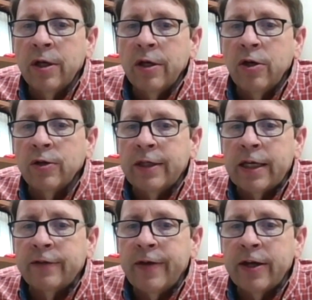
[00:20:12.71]
your
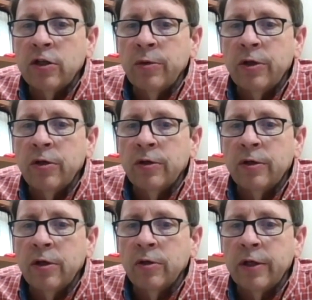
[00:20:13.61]
satisfaction with your,
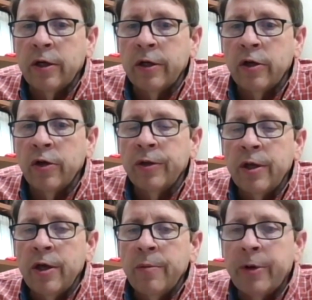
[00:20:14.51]
your dental health,
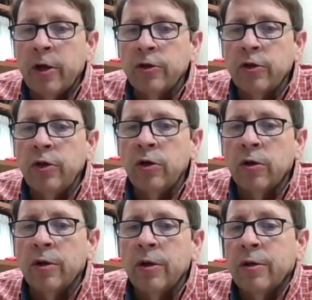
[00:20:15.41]
but also
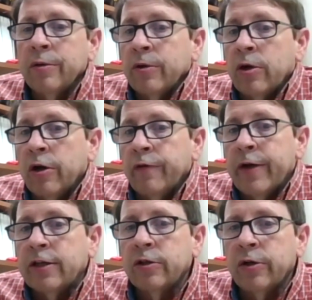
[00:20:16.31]
your
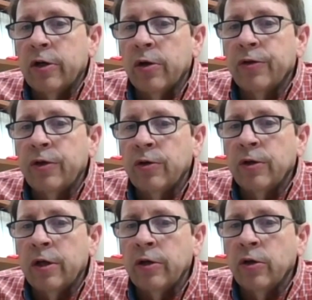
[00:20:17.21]
cardiovascular health your,
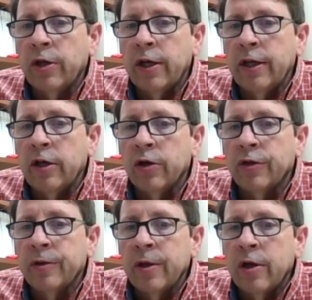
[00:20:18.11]
and your kidney
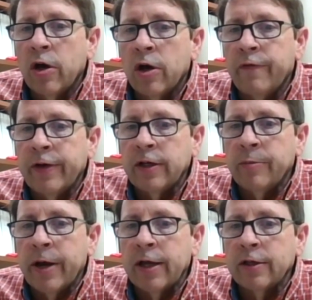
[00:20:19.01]
health are affected
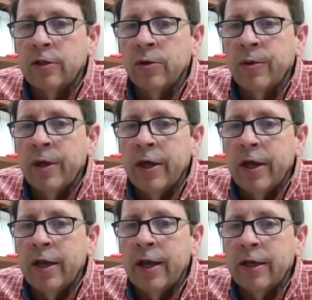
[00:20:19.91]
by it. So
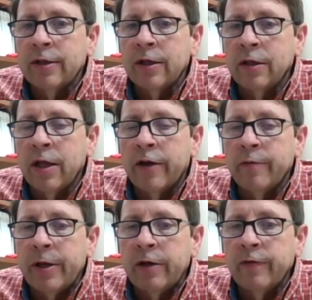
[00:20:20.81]
it has a lot
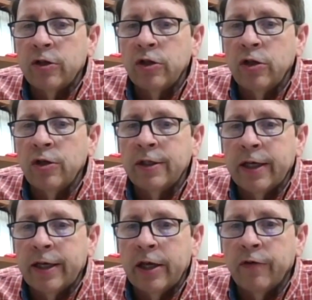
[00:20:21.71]
of benefits to you to
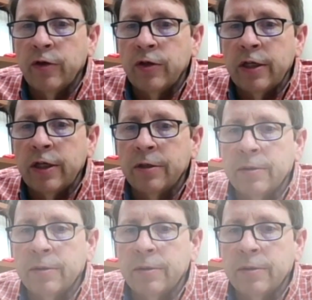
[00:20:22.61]
take care of your teeth.